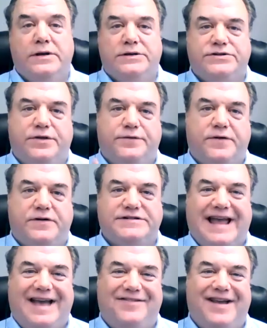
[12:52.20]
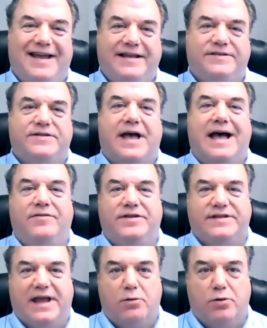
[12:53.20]
So the first caveat is,
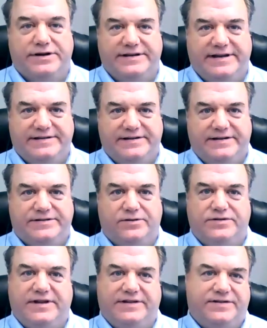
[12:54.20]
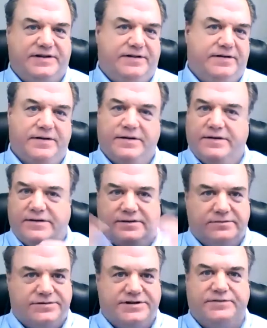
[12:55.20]
obviously I worked at Disney. So Disney
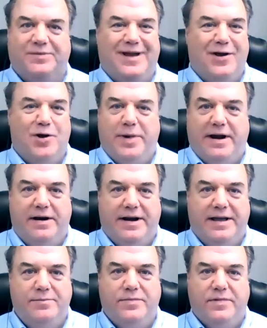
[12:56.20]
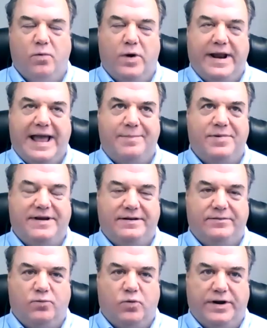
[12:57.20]
shifted my whole paradigm. What
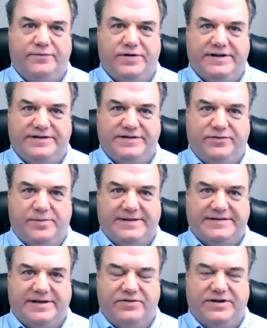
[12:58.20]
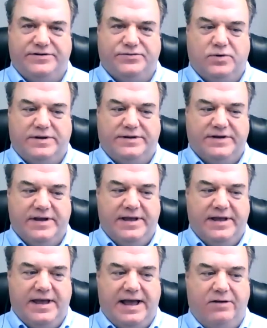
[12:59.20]
happened working for Disney for about 7 years was
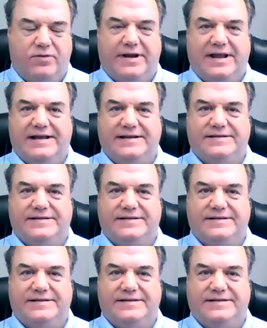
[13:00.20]
I realized